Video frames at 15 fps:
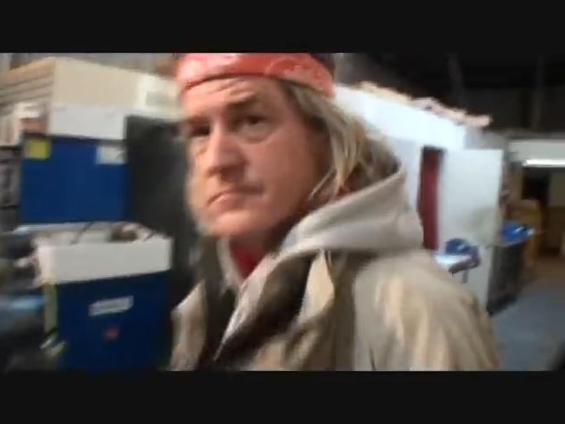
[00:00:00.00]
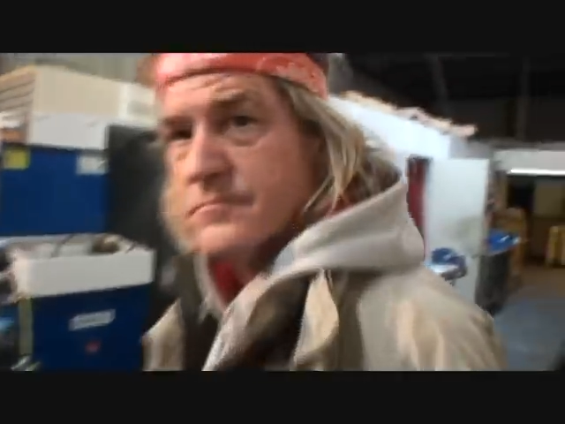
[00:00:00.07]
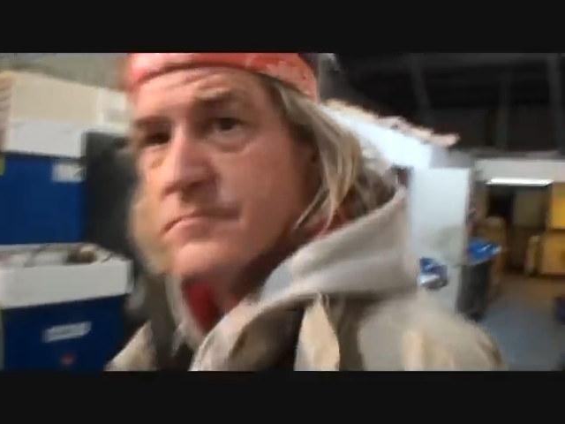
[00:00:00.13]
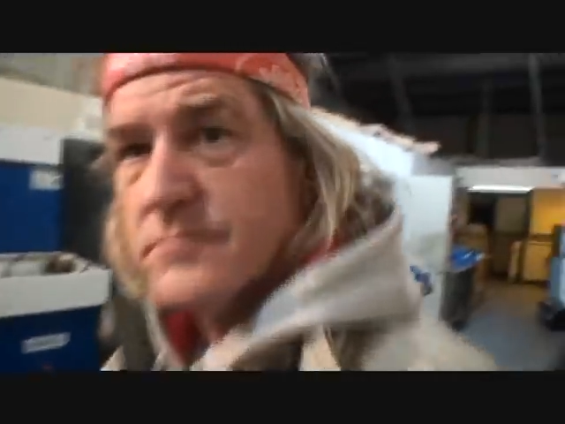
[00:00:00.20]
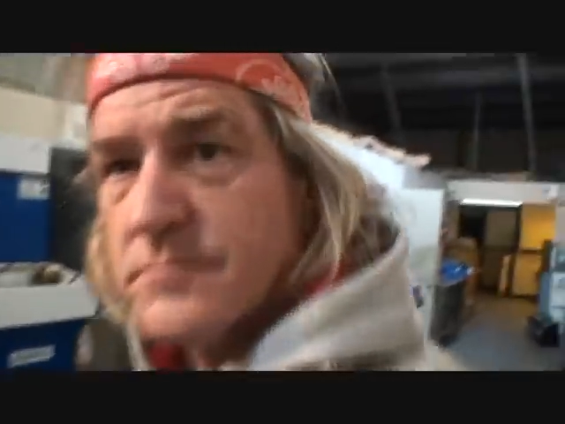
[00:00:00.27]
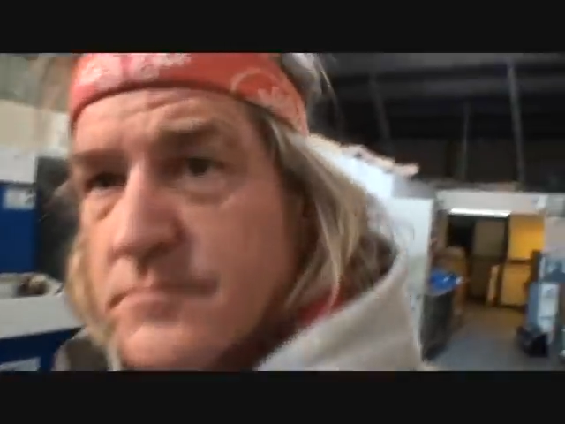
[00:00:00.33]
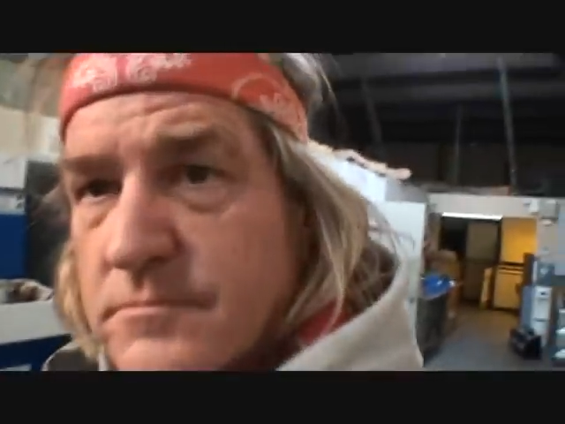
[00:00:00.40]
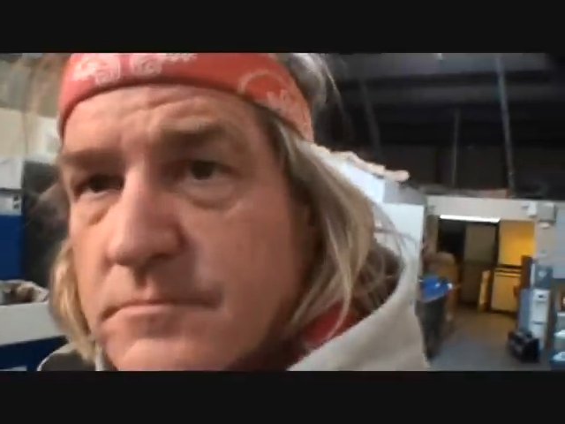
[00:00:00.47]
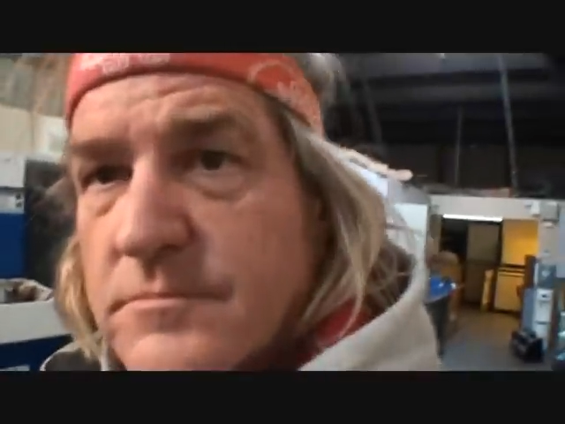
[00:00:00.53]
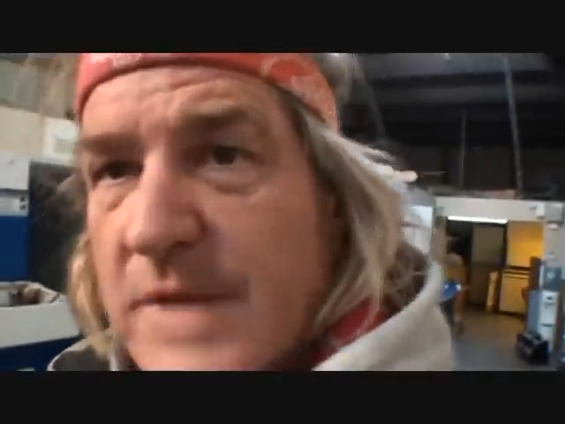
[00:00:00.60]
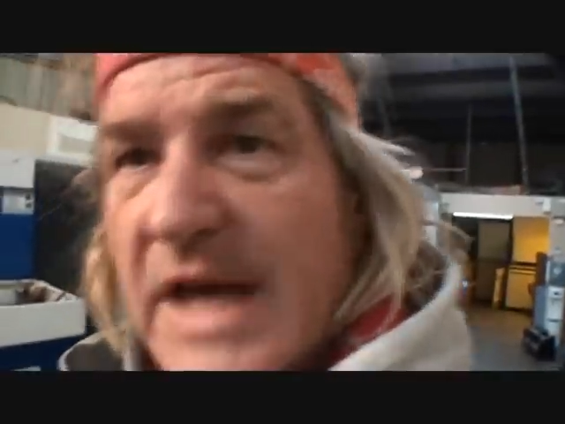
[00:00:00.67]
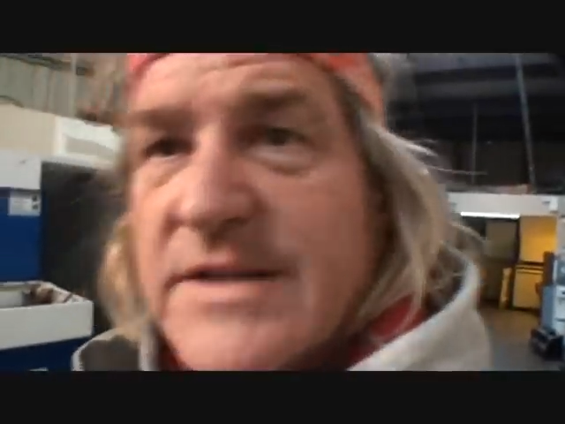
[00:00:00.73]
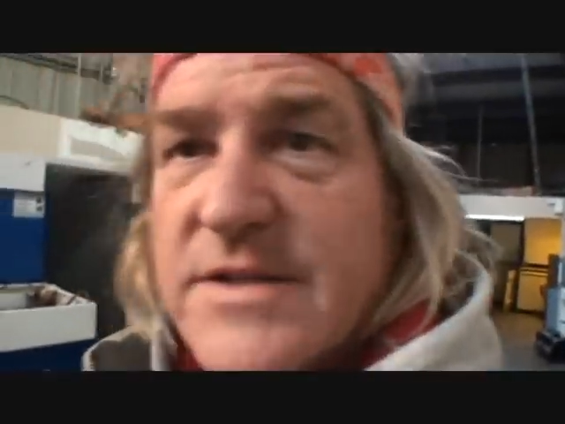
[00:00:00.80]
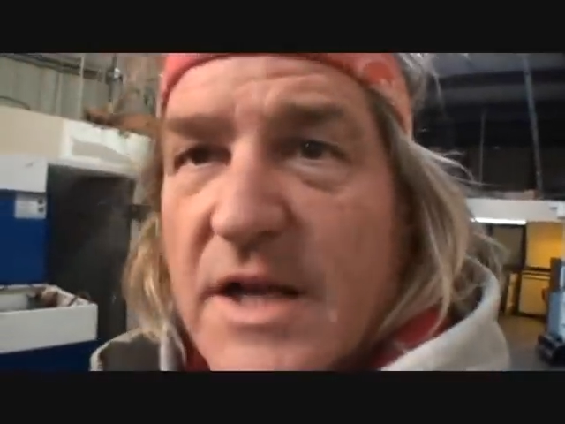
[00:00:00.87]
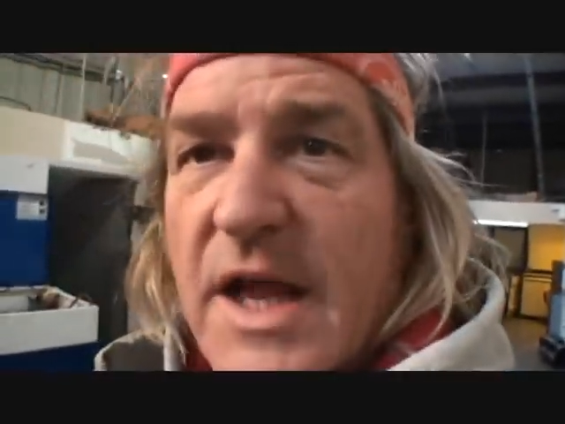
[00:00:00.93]
Did you hear
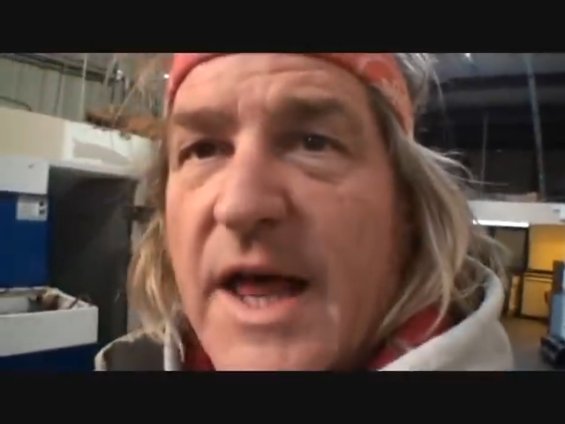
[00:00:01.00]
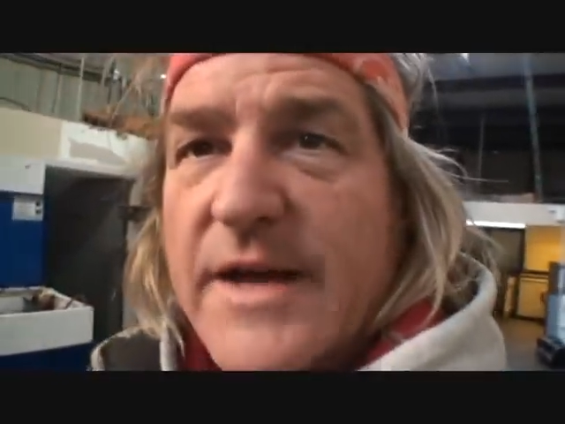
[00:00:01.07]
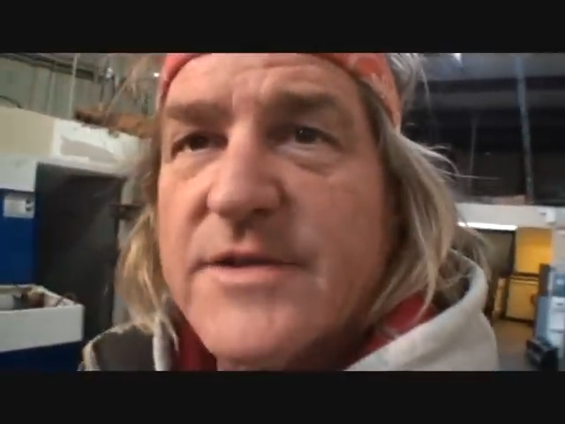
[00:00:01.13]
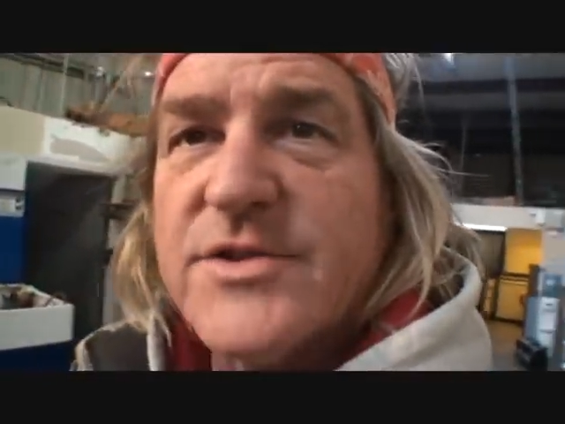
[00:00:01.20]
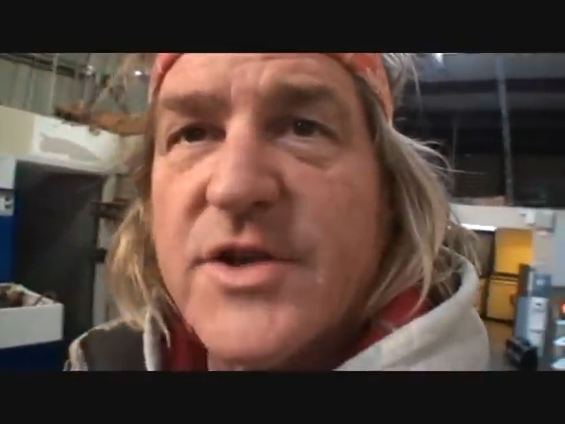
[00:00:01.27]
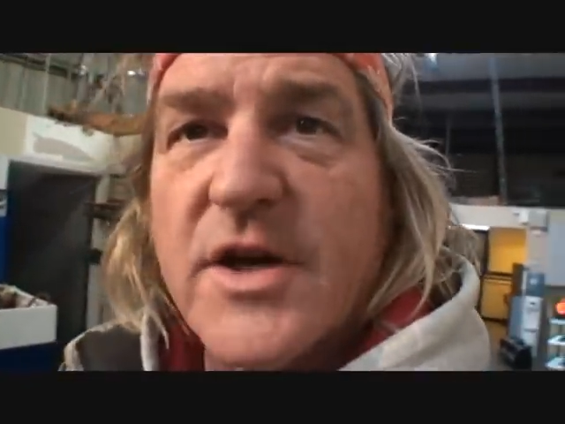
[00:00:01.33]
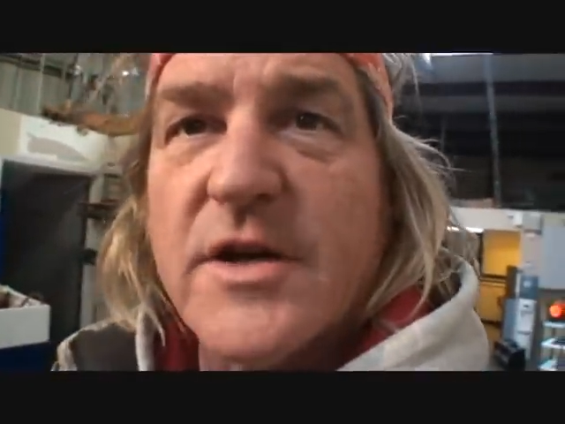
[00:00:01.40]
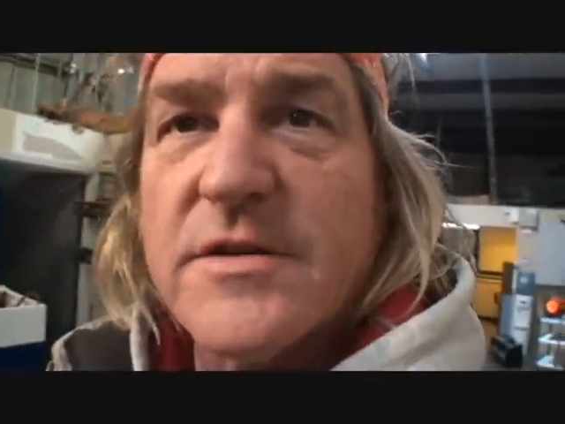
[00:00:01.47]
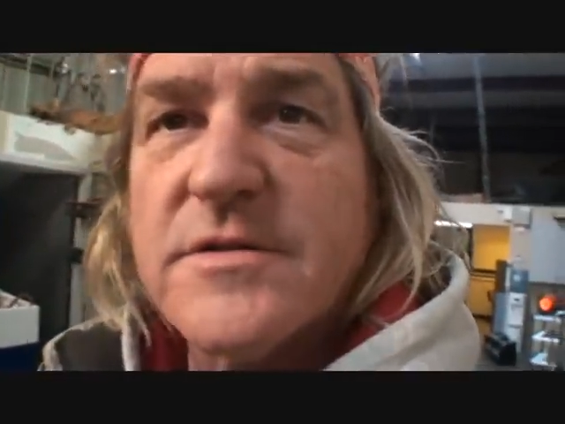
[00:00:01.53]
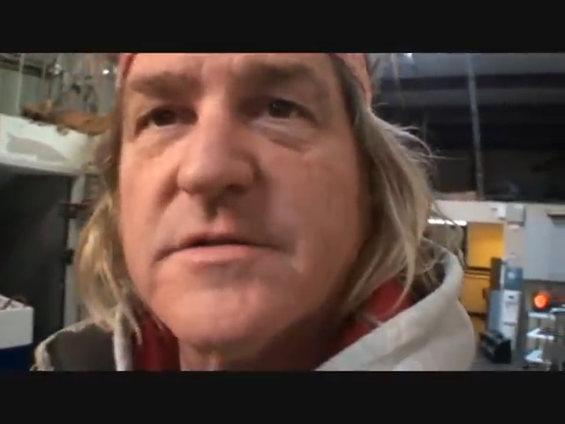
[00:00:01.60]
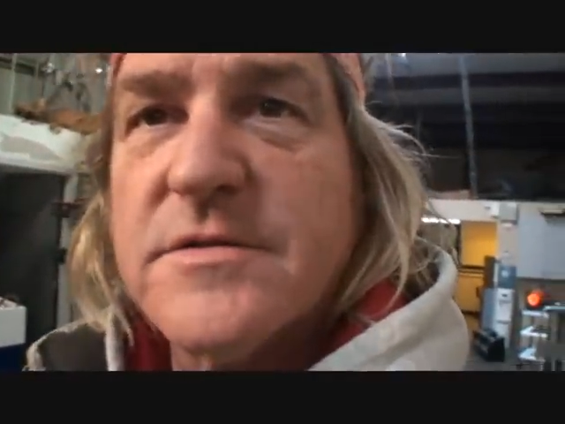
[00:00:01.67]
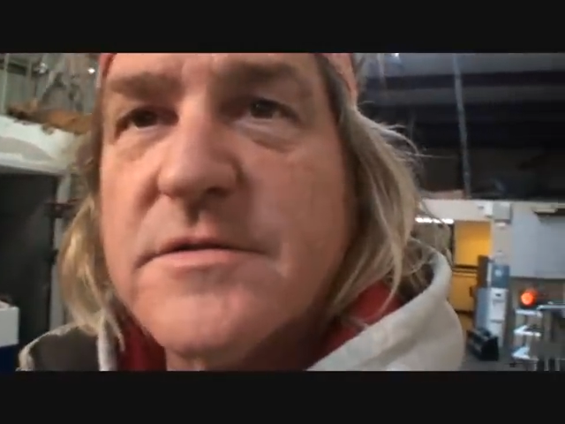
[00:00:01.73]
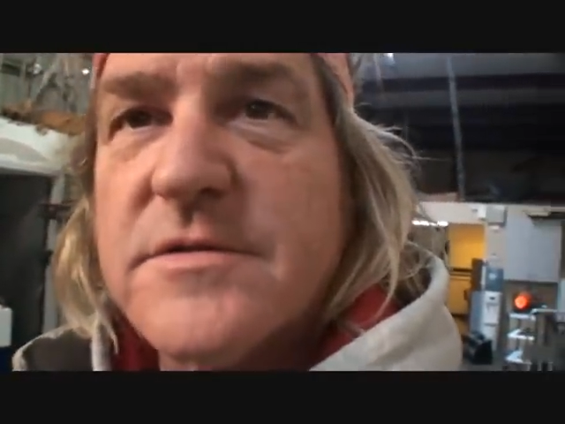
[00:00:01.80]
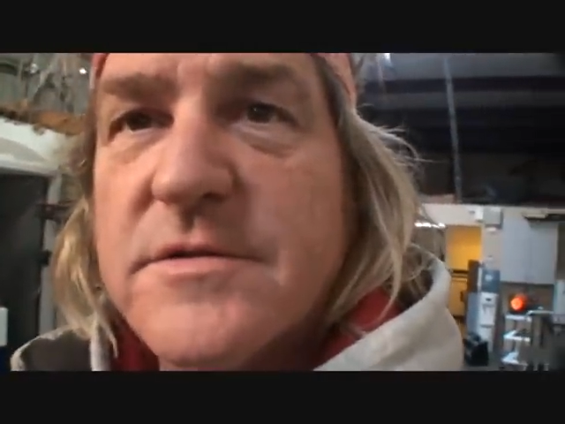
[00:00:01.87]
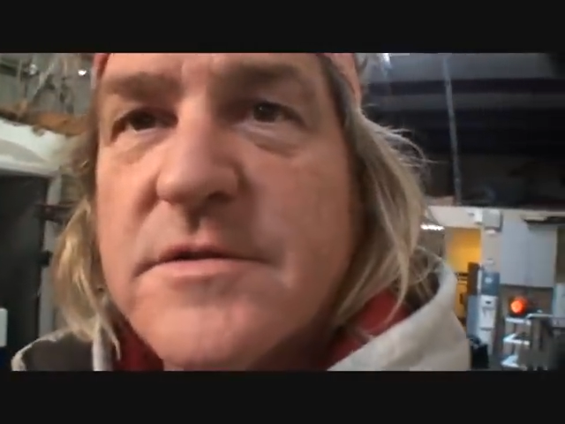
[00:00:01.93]
that? That's a lot. A thousand
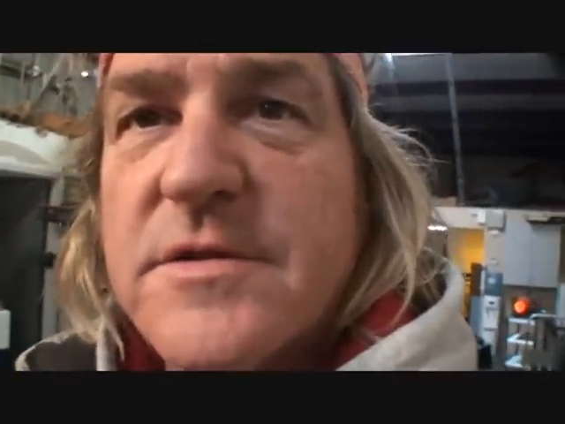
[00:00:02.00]
shirts.